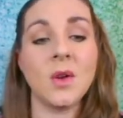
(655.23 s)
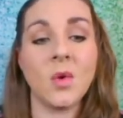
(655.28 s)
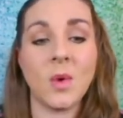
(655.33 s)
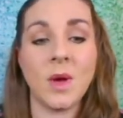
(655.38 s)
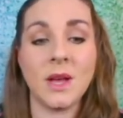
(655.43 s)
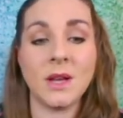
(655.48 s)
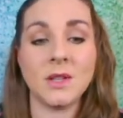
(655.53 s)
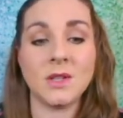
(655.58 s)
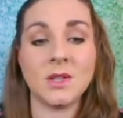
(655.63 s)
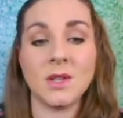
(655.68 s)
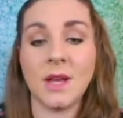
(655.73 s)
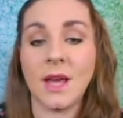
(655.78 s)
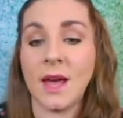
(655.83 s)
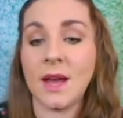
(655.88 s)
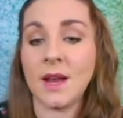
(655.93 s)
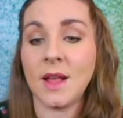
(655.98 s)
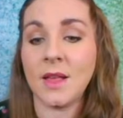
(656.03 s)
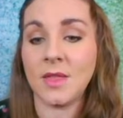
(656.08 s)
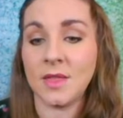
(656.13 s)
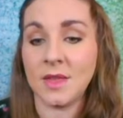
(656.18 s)
going to
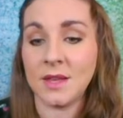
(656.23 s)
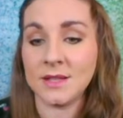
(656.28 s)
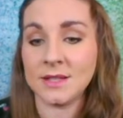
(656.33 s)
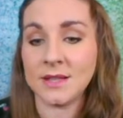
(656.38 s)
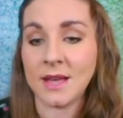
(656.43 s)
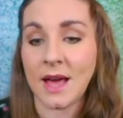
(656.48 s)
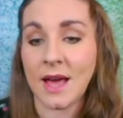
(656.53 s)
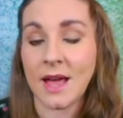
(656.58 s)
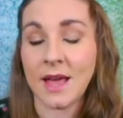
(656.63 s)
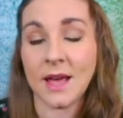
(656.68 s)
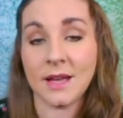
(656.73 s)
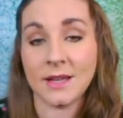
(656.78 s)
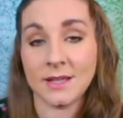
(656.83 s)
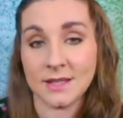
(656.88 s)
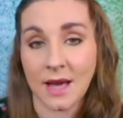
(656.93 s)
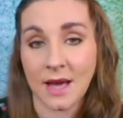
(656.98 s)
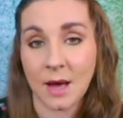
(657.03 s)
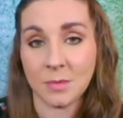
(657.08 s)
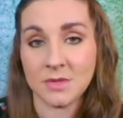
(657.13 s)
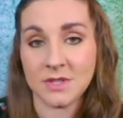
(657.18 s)
get this guy
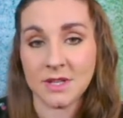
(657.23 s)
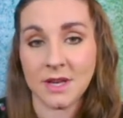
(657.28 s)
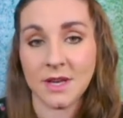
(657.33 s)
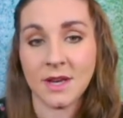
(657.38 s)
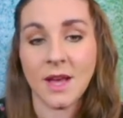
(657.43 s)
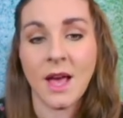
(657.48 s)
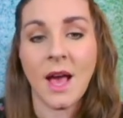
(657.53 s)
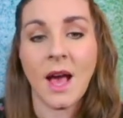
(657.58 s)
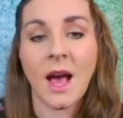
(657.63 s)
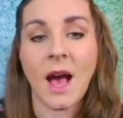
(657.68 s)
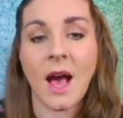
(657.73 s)
adopted.